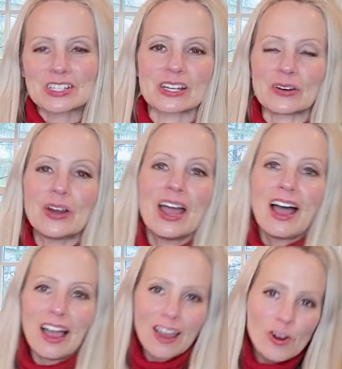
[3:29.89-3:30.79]
So
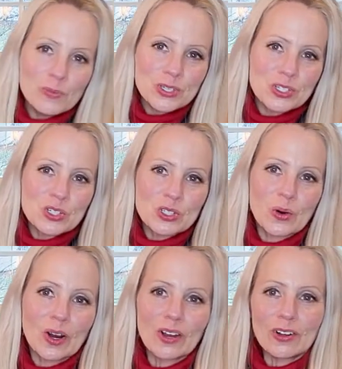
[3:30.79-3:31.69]
I hope this
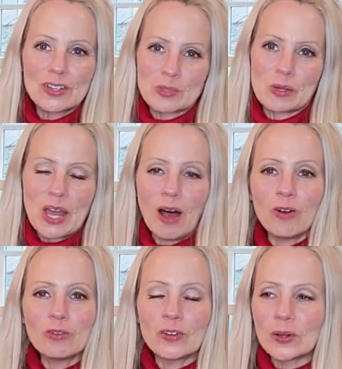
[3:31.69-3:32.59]
tutorial has been
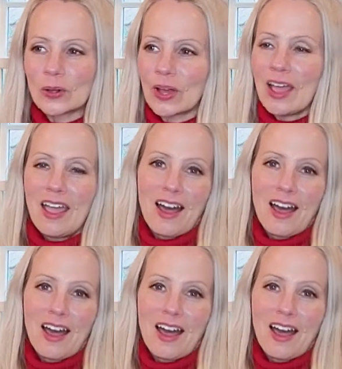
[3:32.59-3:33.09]
helpful.